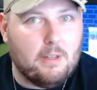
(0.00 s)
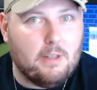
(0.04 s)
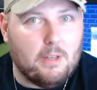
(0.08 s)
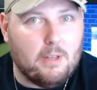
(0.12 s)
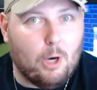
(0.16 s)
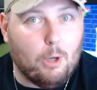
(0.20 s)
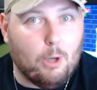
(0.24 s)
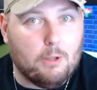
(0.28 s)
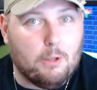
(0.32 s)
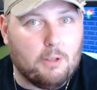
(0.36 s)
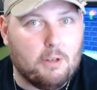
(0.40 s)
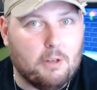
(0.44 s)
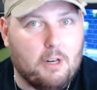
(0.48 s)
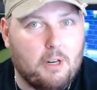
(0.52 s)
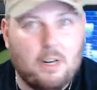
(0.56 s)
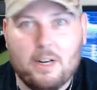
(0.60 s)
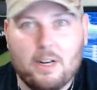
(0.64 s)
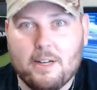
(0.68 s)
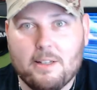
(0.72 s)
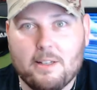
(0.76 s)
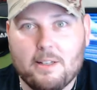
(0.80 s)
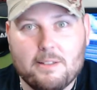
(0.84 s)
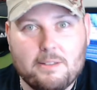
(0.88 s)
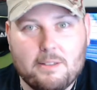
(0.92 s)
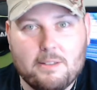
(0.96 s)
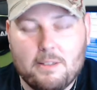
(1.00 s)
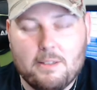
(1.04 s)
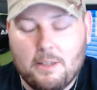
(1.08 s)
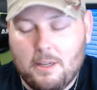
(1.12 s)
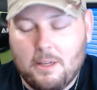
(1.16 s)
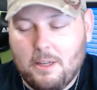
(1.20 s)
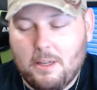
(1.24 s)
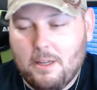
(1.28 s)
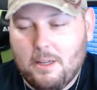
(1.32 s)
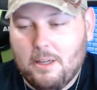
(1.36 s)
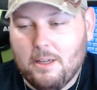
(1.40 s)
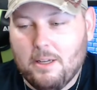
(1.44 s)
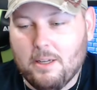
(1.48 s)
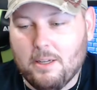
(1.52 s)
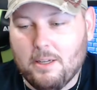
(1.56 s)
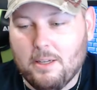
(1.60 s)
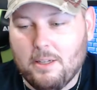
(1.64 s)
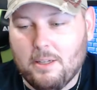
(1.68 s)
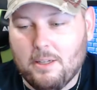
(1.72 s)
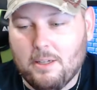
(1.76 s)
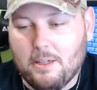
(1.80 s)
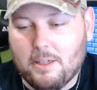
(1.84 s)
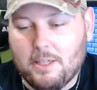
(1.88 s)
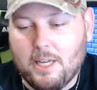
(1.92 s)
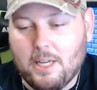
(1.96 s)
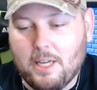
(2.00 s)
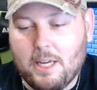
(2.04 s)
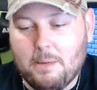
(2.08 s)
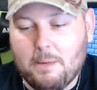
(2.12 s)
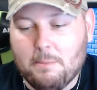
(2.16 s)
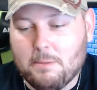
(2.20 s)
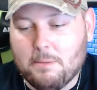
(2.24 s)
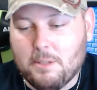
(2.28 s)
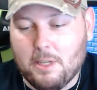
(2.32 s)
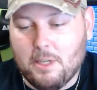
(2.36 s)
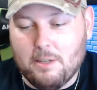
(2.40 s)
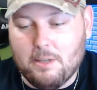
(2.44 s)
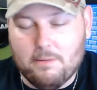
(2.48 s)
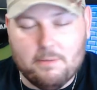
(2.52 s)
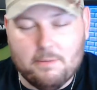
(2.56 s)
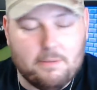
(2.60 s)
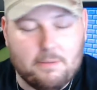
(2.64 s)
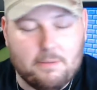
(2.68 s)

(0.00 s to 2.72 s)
older eyes, and games have